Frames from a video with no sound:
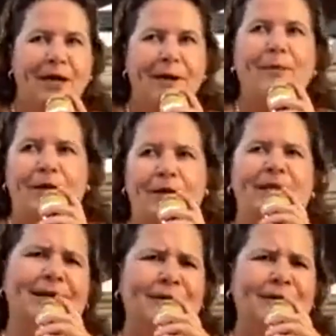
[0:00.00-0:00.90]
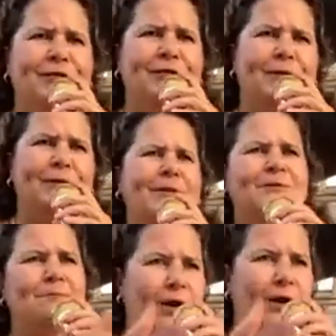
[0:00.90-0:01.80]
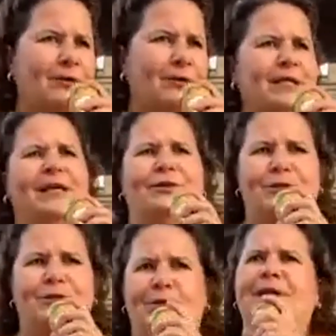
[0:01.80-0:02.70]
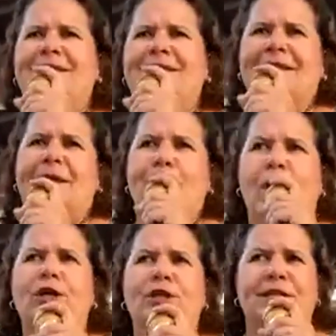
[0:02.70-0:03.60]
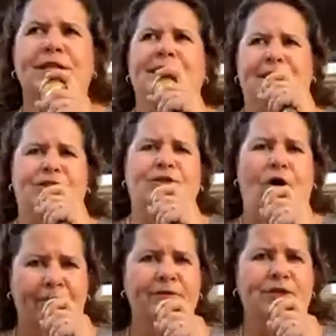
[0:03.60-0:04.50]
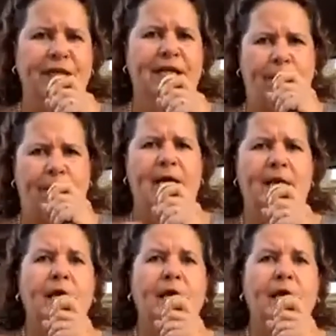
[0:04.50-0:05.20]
Margie, like usually when your name's Margaret, like you shorten it, it's like Margie. It's like a soft G, right?